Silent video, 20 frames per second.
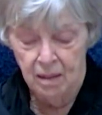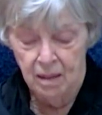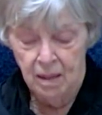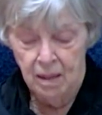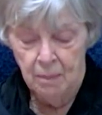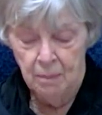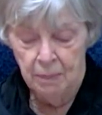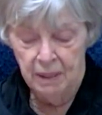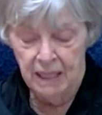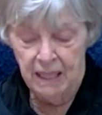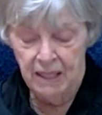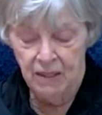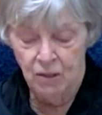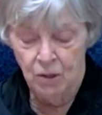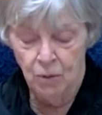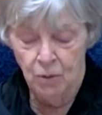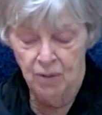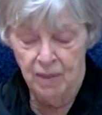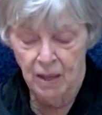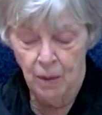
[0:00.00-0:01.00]
but he
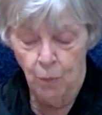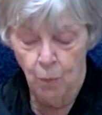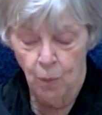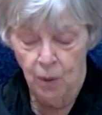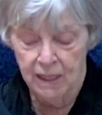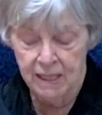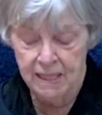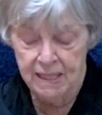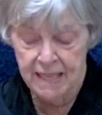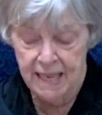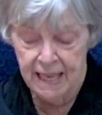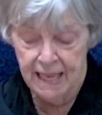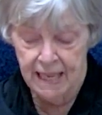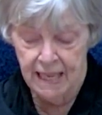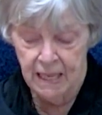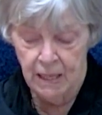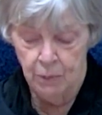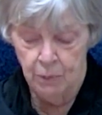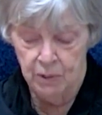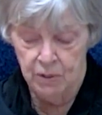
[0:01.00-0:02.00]
knew that one day
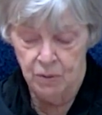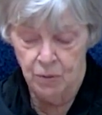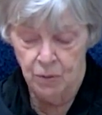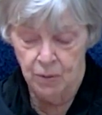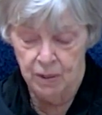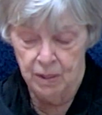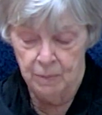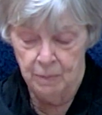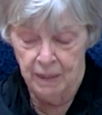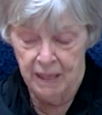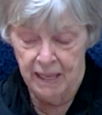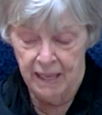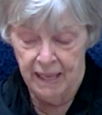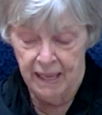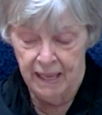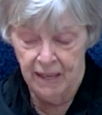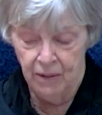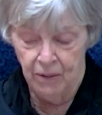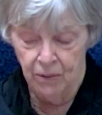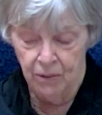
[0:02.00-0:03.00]
he was going to be a
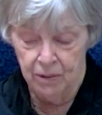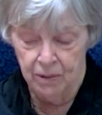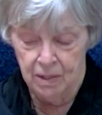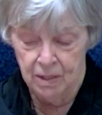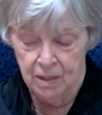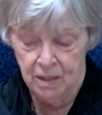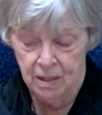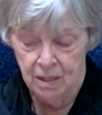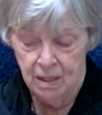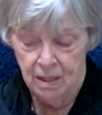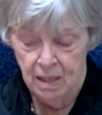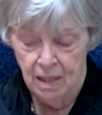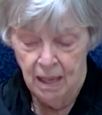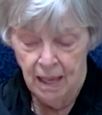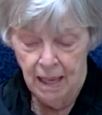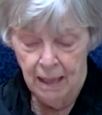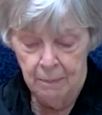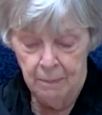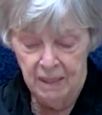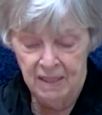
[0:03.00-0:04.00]
herald,
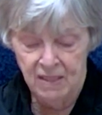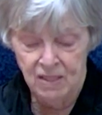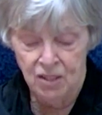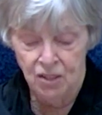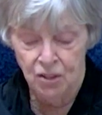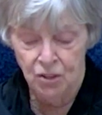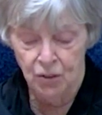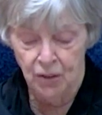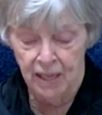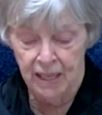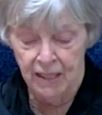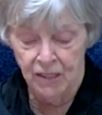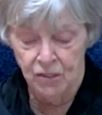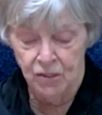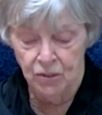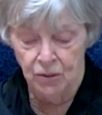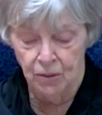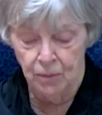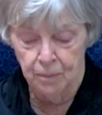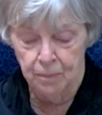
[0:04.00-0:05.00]
a messenger
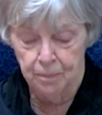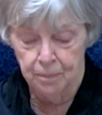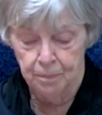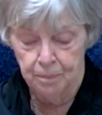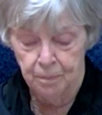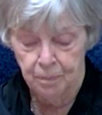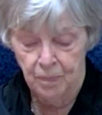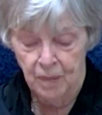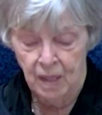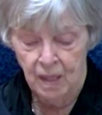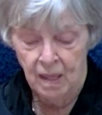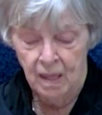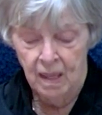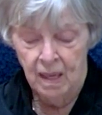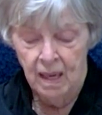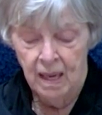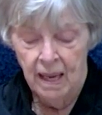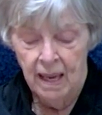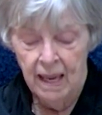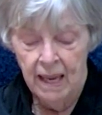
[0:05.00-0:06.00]
angel.
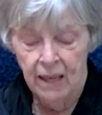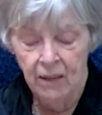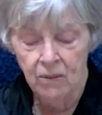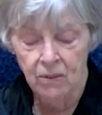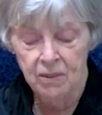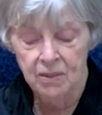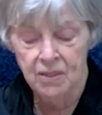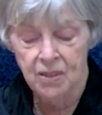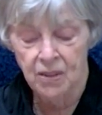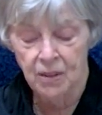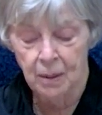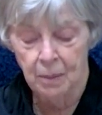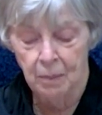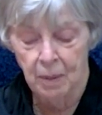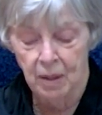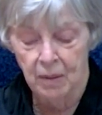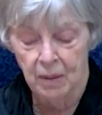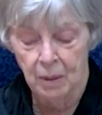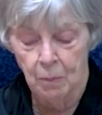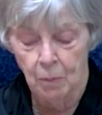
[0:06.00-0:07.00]
Heralds are
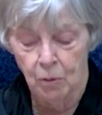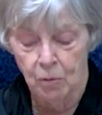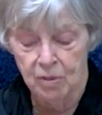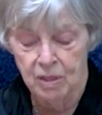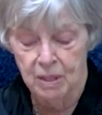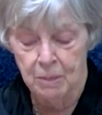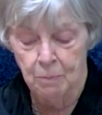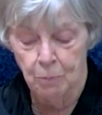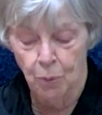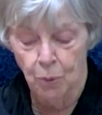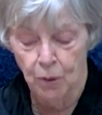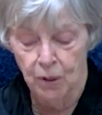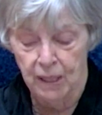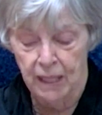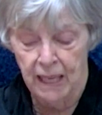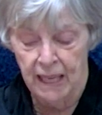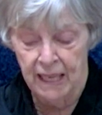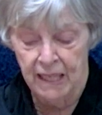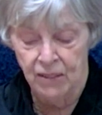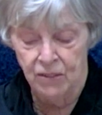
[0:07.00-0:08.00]
among the most important
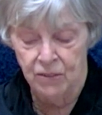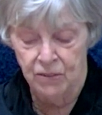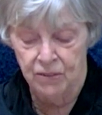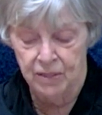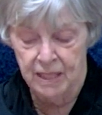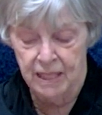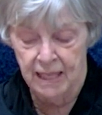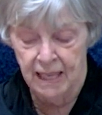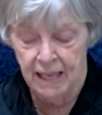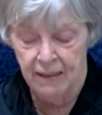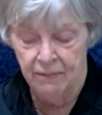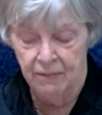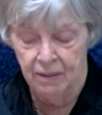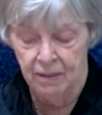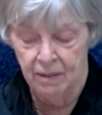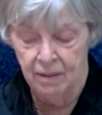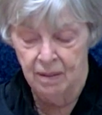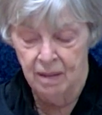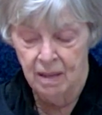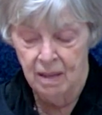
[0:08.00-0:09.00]
angels in
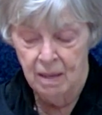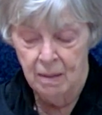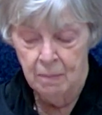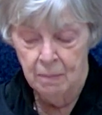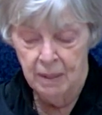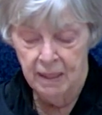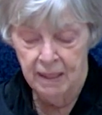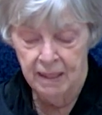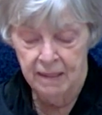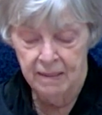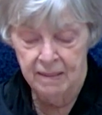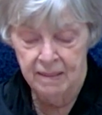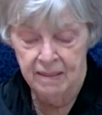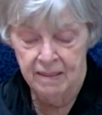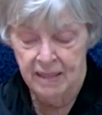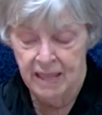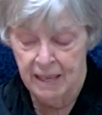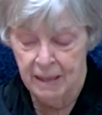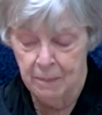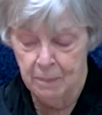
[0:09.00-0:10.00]
heaven because they